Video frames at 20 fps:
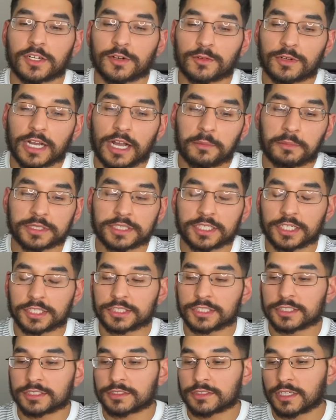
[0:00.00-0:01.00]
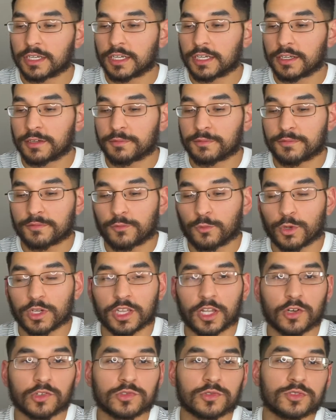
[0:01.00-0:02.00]
competition where
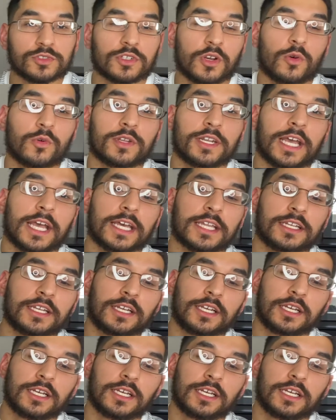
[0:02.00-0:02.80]
Los was going at